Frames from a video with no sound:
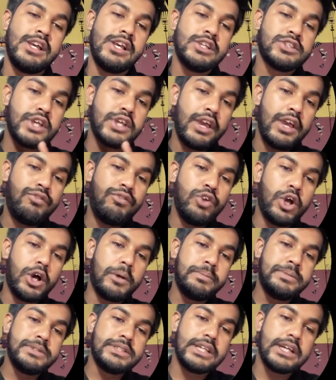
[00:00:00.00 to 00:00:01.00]
So if you
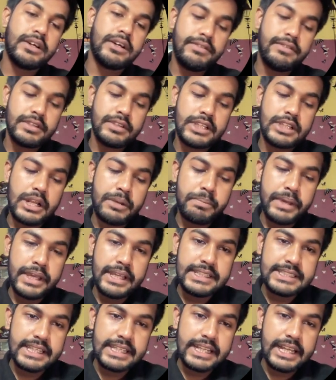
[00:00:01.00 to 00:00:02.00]
observe that
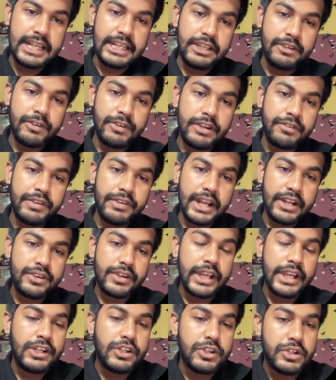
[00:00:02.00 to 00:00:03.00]
basically what we are
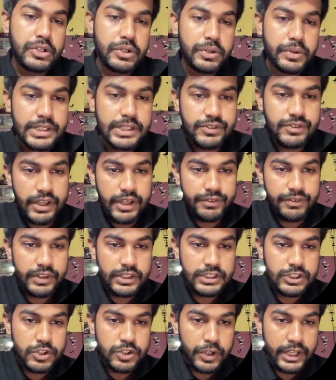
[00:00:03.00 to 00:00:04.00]
trying to do is, we are
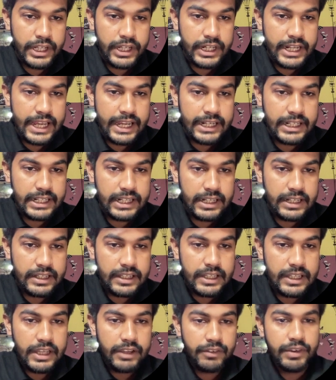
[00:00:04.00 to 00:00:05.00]
first drawing a diagonal.
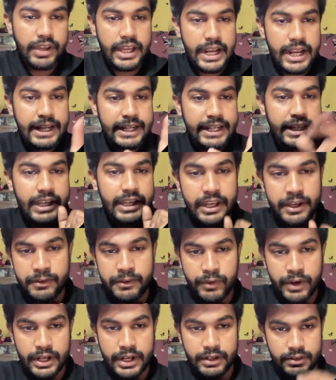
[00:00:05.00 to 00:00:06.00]
We are writing here
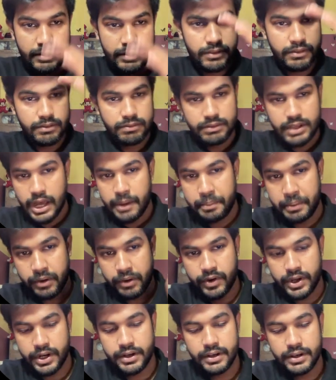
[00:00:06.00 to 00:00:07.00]
one, the upper
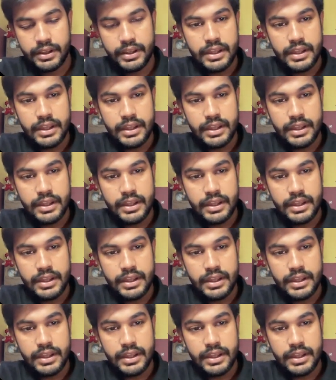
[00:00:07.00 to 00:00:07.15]
one.